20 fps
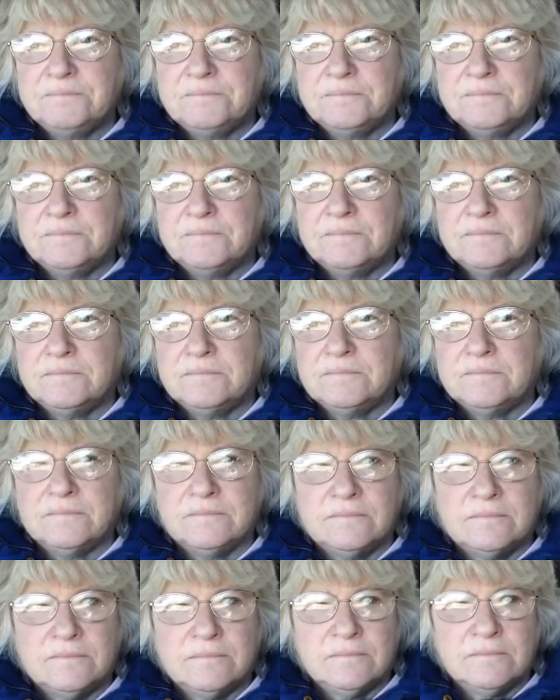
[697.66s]

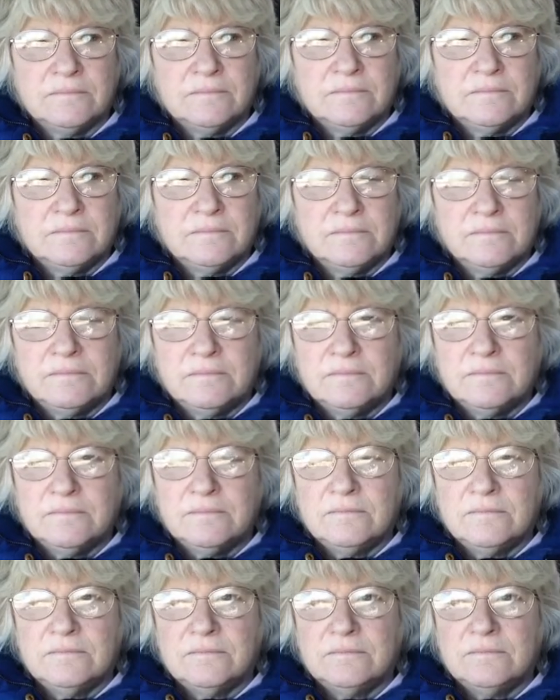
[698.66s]

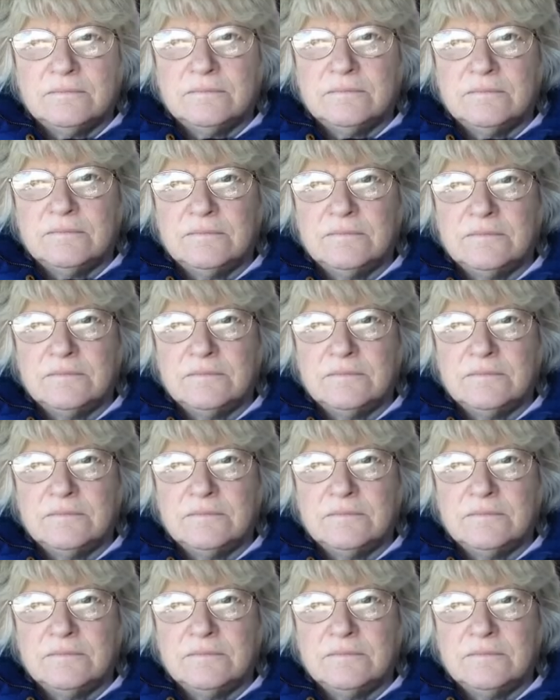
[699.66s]
Nobody speaks.